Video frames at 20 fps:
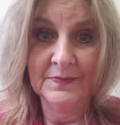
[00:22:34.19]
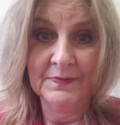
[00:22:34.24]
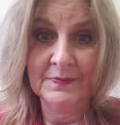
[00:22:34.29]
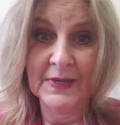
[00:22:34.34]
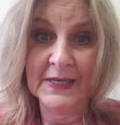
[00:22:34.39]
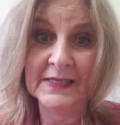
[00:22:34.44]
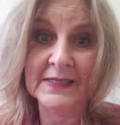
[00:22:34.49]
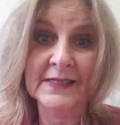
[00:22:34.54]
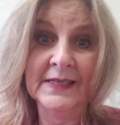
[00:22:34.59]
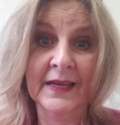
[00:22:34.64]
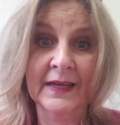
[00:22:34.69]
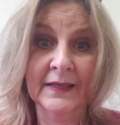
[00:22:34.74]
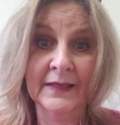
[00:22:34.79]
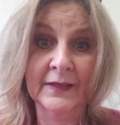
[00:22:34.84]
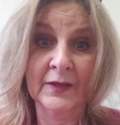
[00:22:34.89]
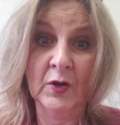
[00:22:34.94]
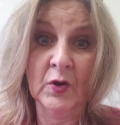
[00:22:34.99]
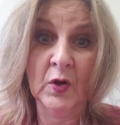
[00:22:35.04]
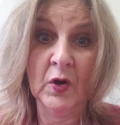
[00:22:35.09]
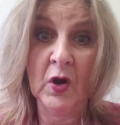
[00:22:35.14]
by
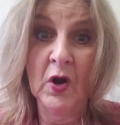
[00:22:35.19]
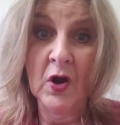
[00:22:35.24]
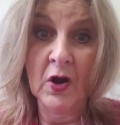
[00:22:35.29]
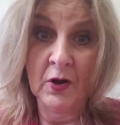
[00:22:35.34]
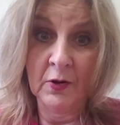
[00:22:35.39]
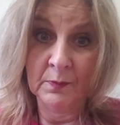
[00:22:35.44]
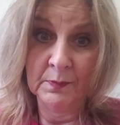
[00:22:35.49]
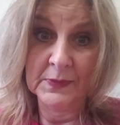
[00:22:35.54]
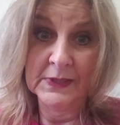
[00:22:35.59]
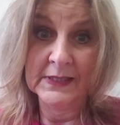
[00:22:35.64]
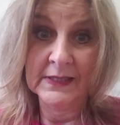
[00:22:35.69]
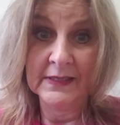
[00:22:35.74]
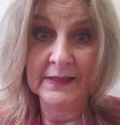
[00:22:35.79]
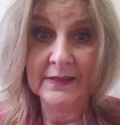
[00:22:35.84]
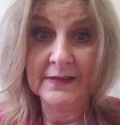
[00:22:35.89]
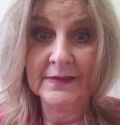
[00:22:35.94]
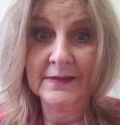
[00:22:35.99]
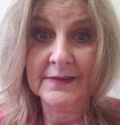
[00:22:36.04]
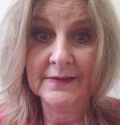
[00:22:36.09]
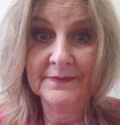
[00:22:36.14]
sailing on calm
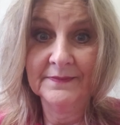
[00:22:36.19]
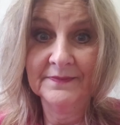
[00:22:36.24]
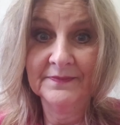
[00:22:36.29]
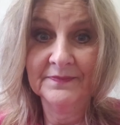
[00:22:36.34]
seas.